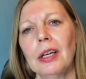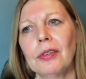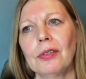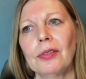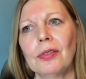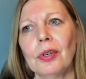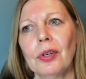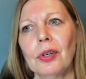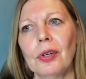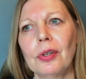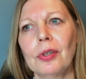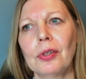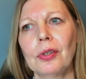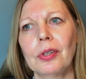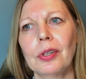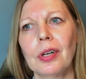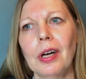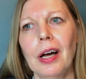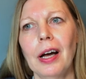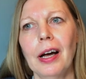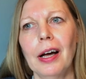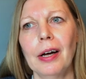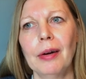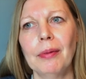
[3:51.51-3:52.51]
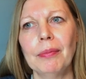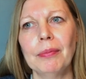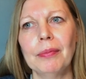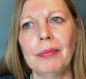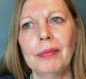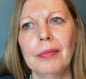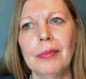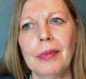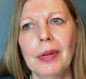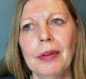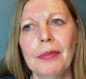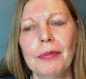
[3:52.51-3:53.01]
So
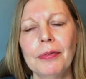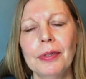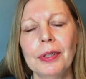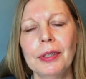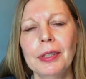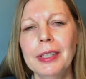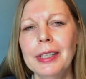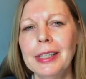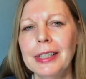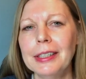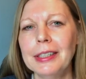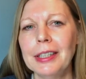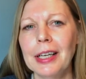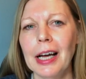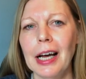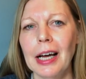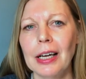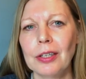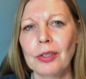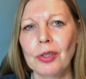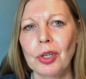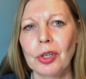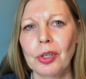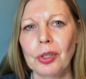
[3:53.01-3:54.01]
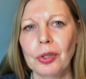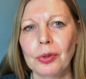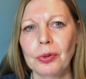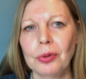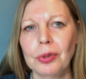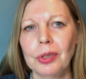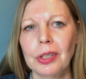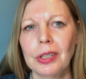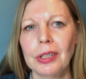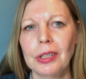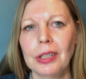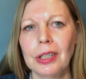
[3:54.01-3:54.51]
if you need your hand
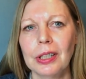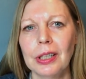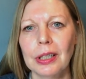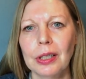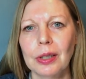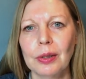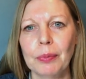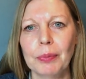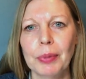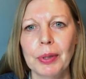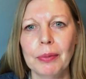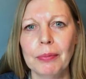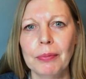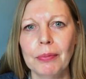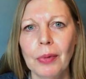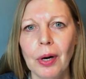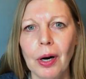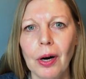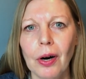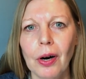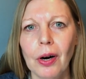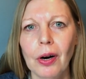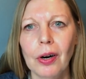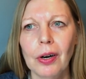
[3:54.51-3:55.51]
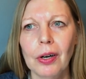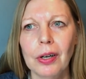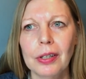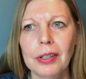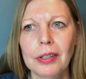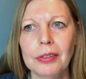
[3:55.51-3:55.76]
holding a little bit more,